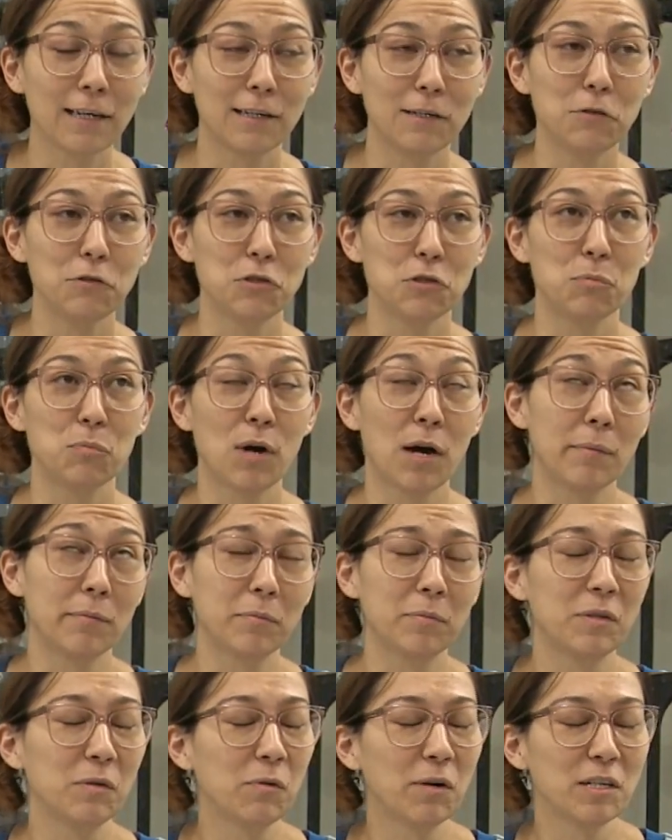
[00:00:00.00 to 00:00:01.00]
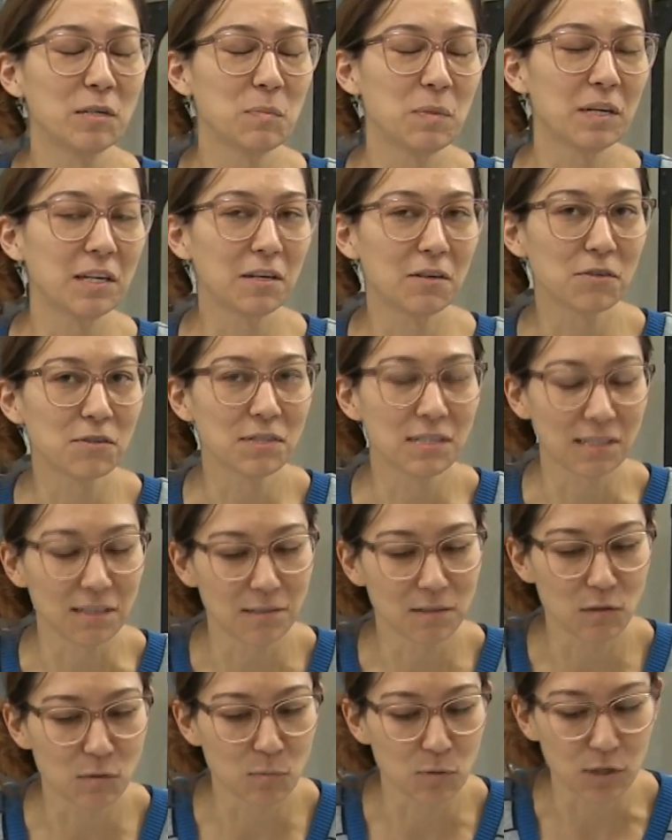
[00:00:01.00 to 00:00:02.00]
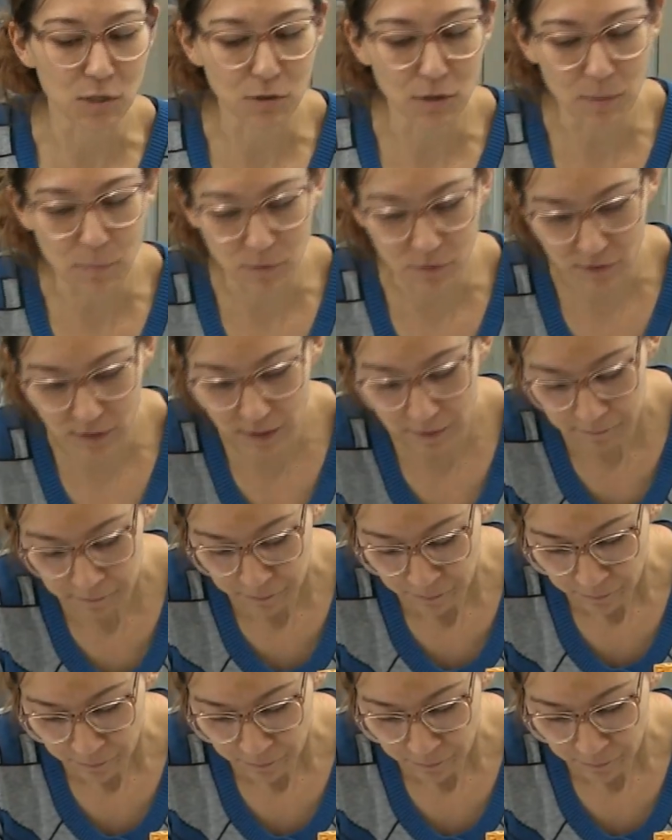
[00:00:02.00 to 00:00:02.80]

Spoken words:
you should probably watch Big Hero 6. It's a pretty great movie.